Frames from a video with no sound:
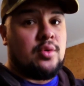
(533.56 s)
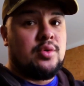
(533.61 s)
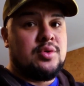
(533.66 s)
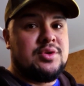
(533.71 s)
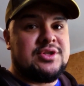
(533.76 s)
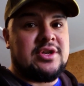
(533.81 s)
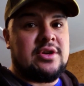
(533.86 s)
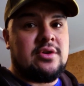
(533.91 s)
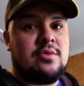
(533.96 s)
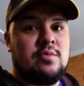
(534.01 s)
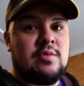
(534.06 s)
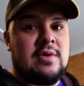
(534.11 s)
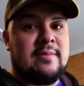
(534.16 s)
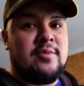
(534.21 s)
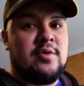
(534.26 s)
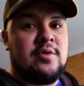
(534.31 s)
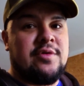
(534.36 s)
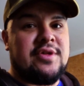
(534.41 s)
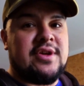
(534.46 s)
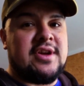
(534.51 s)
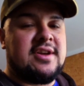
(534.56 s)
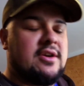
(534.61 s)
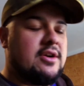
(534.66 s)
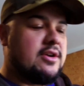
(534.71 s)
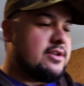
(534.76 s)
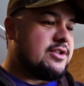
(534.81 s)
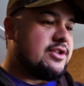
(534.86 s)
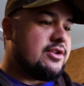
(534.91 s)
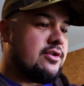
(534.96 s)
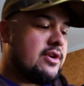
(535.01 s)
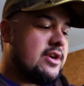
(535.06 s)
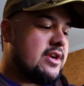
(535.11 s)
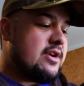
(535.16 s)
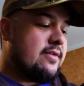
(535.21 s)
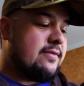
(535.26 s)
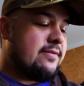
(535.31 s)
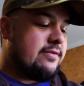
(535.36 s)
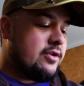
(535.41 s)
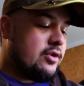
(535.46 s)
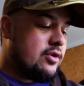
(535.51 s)
Also, one more thing, sorry,
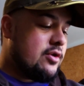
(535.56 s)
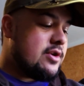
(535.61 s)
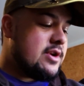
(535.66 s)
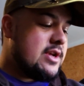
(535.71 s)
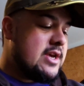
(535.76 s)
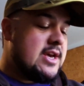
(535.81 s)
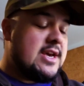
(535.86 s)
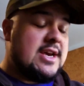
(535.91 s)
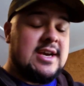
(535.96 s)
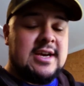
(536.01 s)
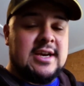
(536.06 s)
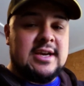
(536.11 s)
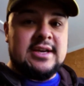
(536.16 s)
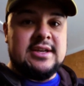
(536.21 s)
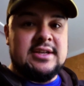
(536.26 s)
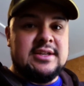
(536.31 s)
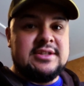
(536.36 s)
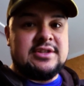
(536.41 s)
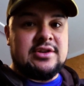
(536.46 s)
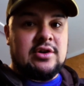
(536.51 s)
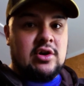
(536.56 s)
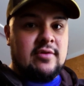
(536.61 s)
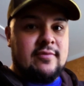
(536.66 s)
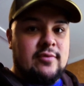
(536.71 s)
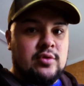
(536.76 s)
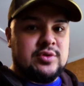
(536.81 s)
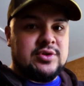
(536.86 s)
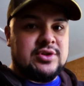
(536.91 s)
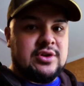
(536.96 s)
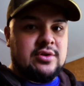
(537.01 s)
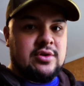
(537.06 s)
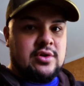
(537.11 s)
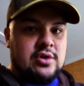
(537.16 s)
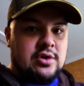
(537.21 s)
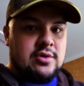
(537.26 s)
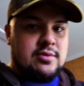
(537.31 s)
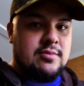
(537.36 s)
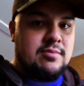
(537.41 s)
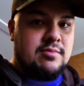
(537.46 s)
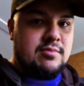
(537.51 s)
I forgot, is I've also
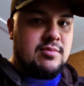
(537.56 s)
got